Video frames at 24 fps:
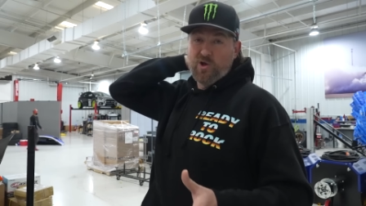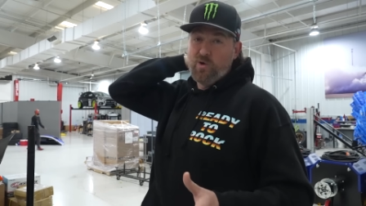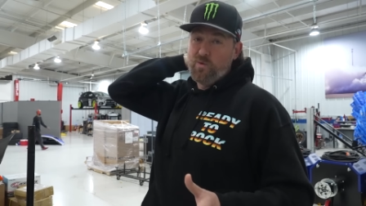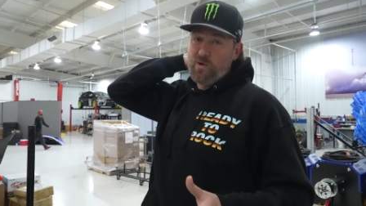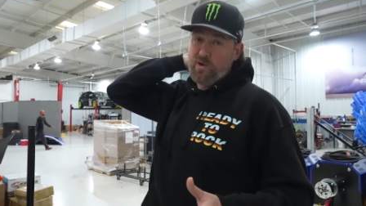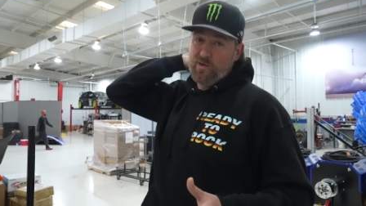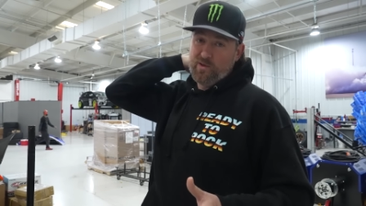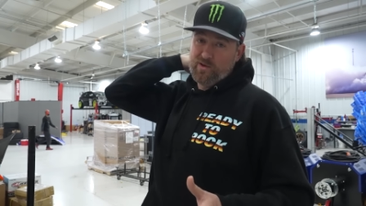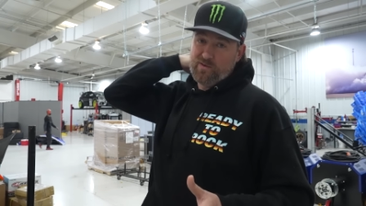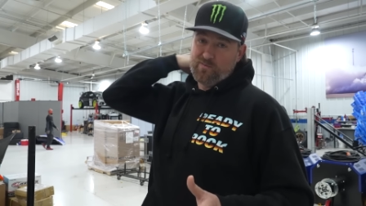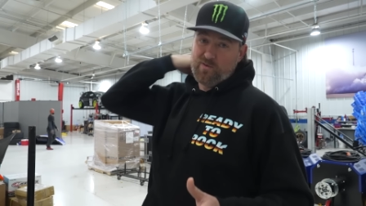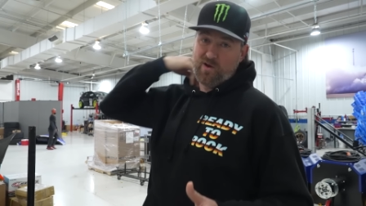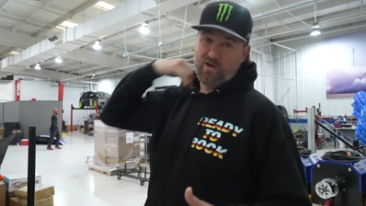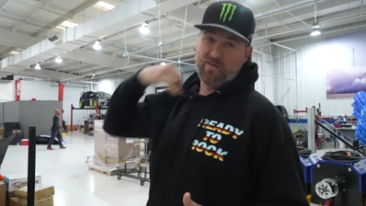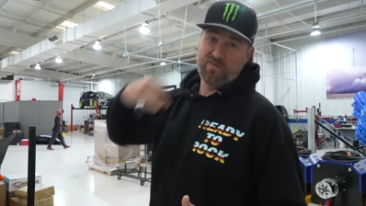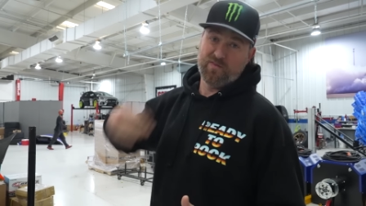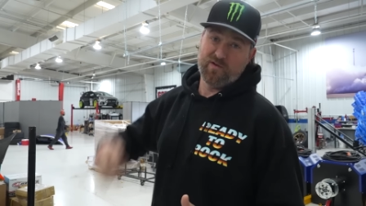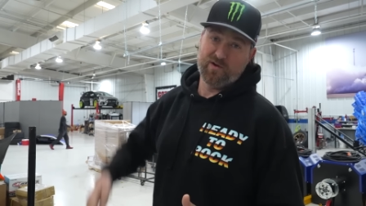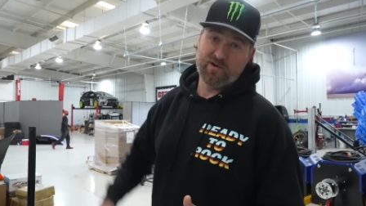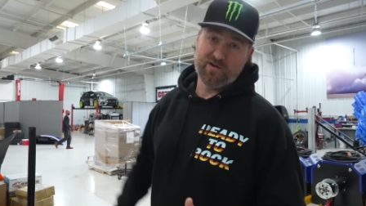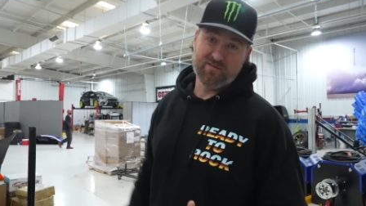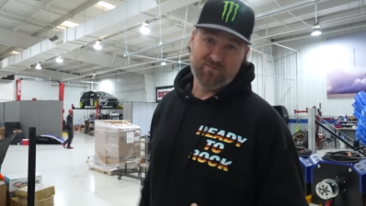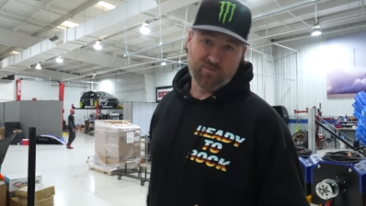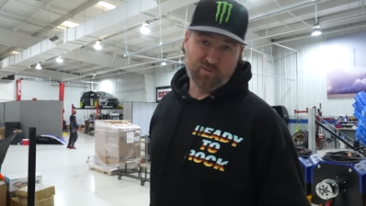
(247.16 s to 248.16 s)
though we only run
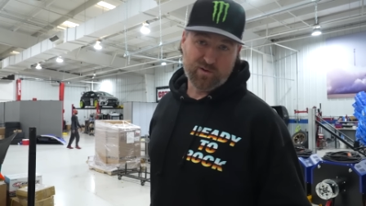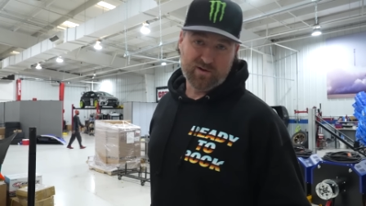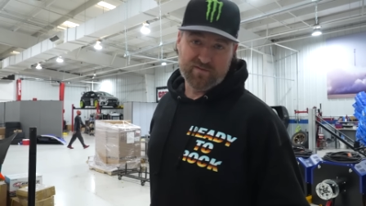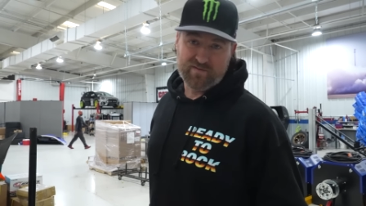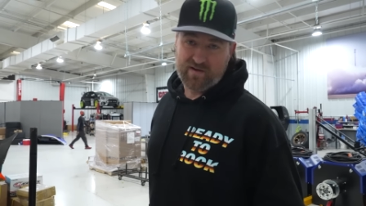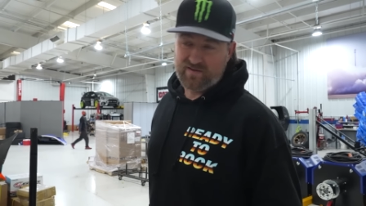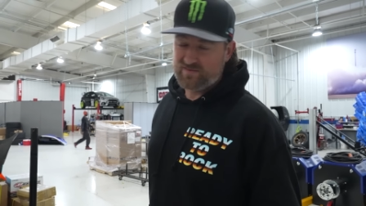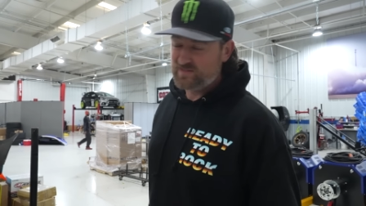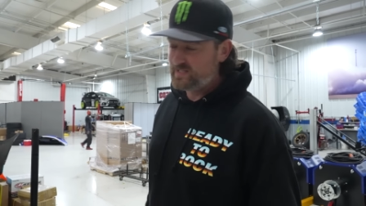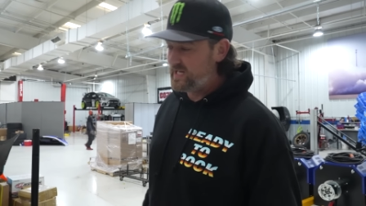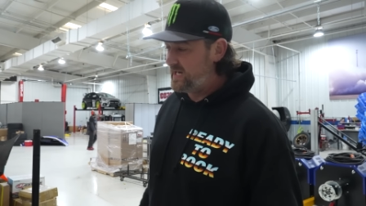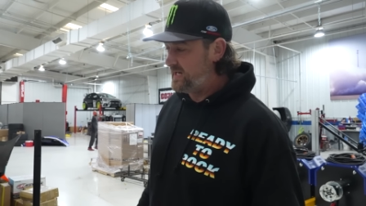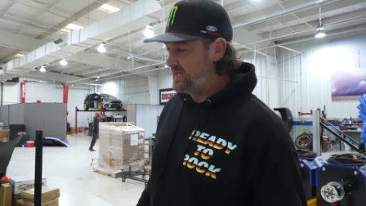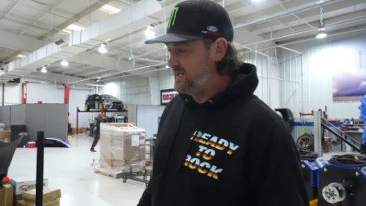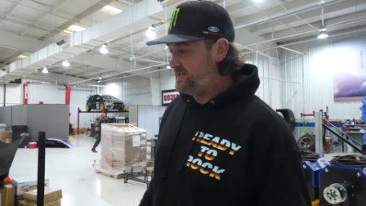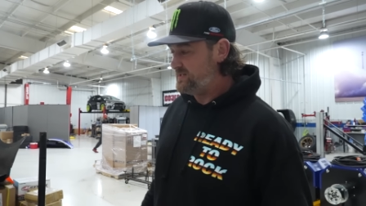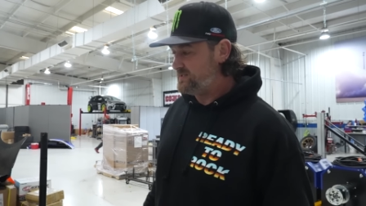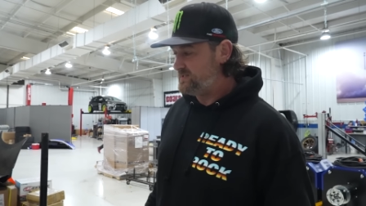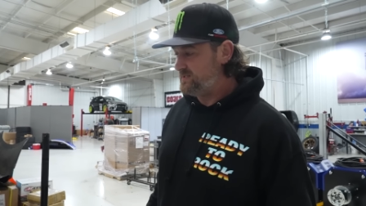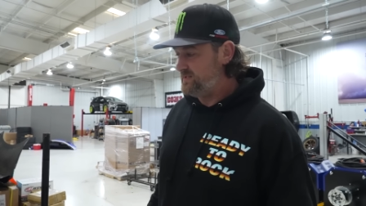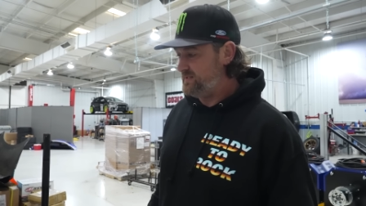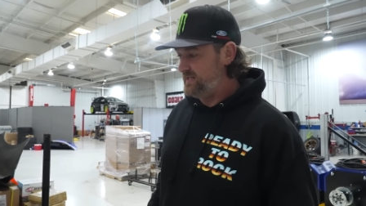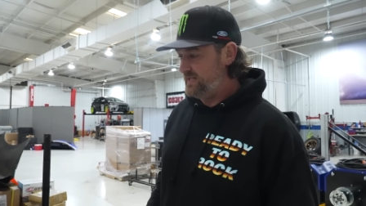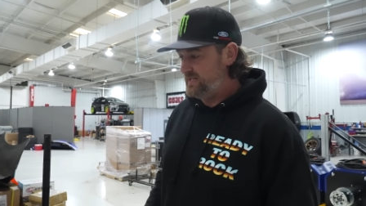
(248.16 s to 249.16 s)
30, 45
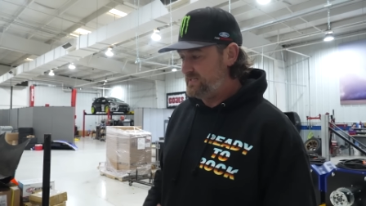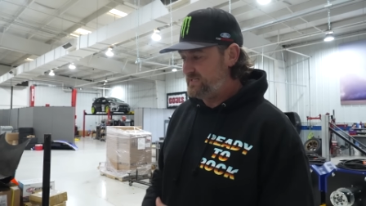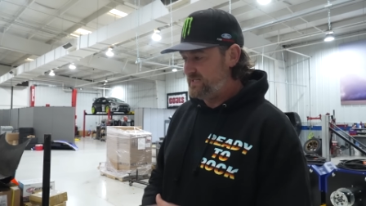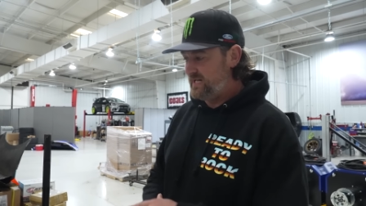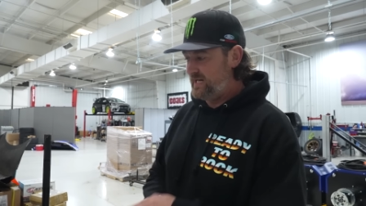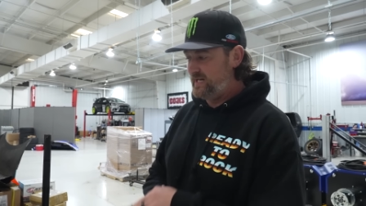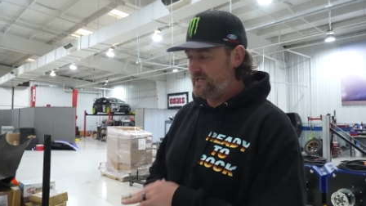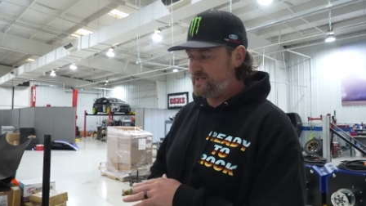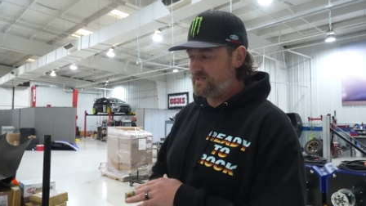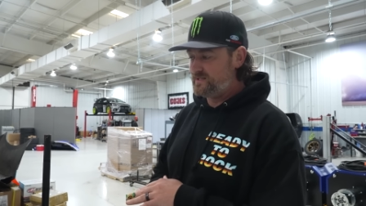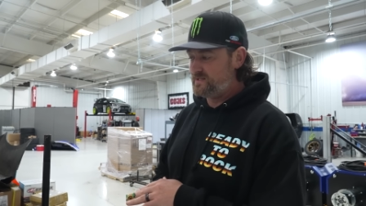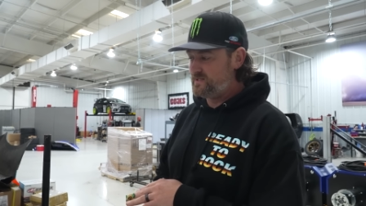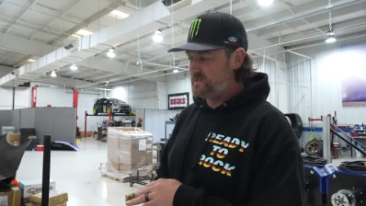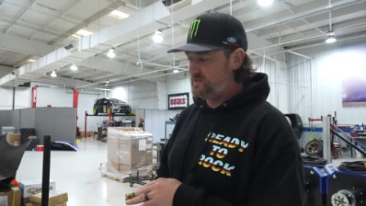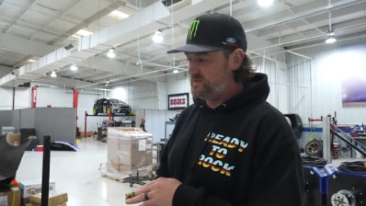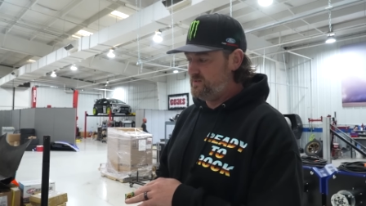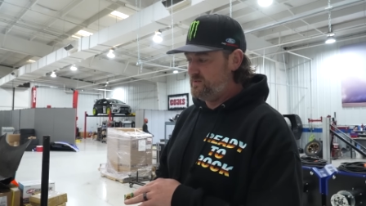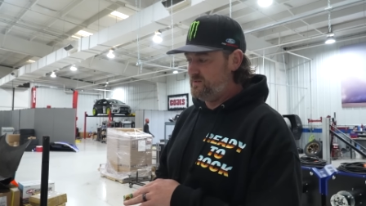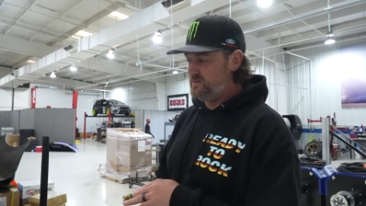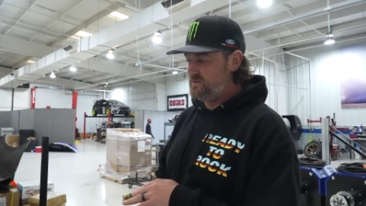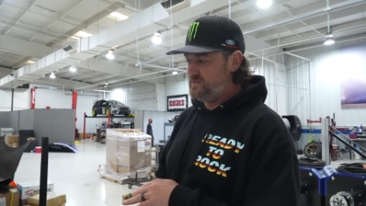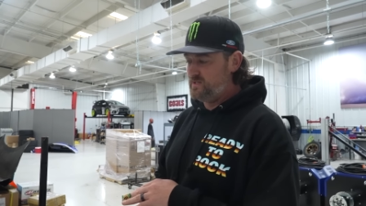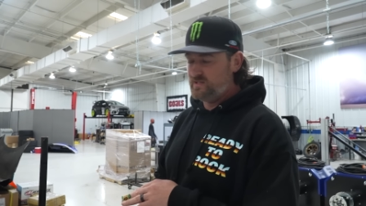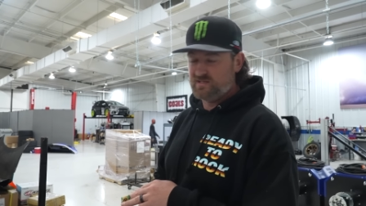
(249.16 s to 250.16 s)
seconds, these things
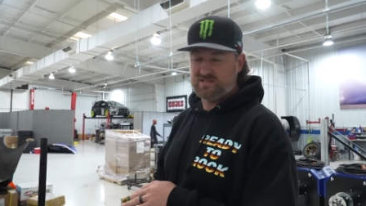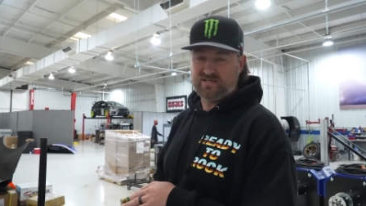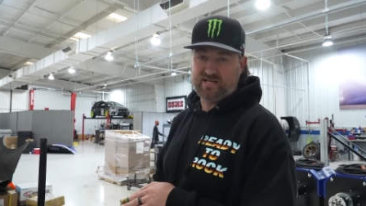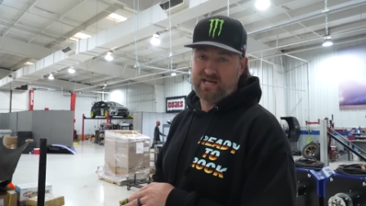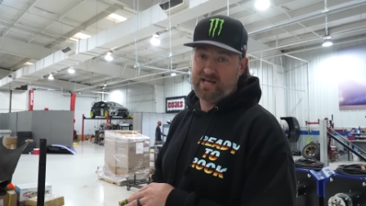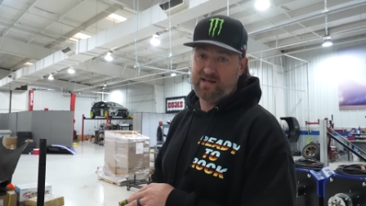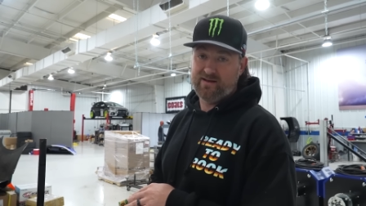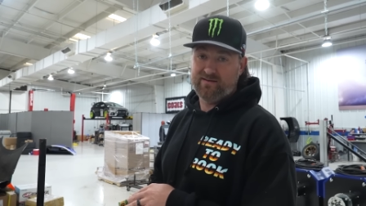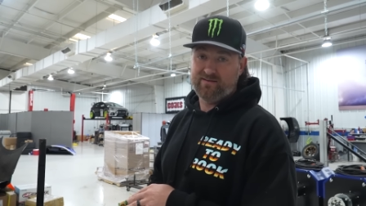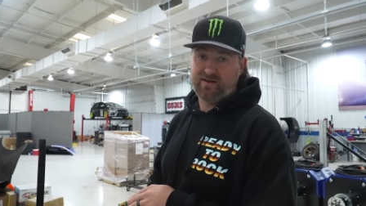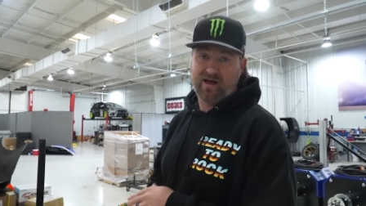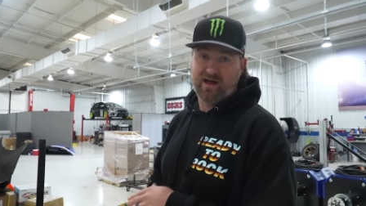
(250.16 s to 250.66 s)
just get